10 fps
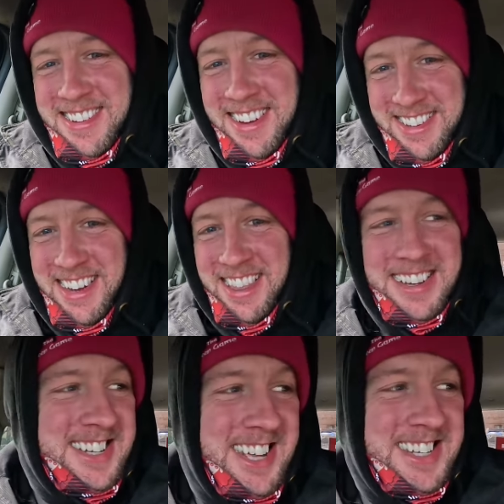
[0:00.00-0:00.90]
It
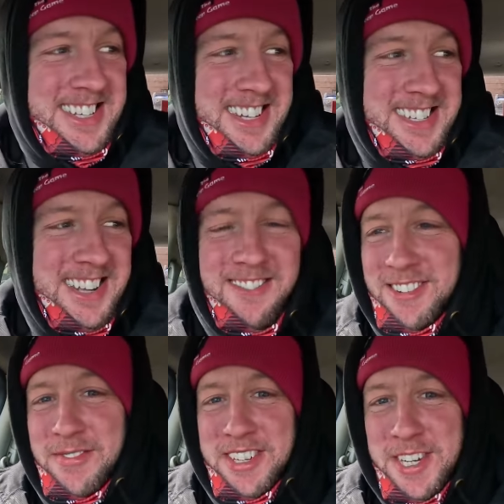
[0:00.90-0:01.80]
literally is, it's the
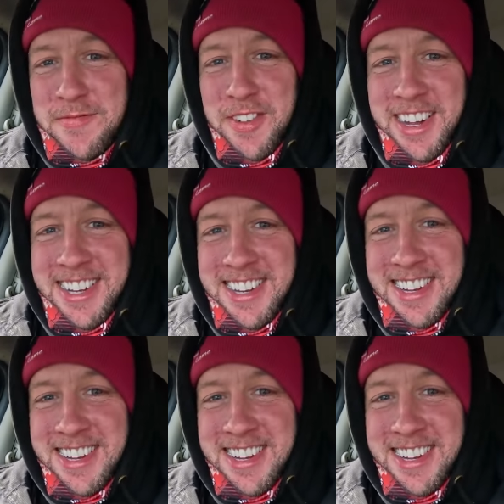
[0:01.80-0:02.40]
ultimate sheep fan.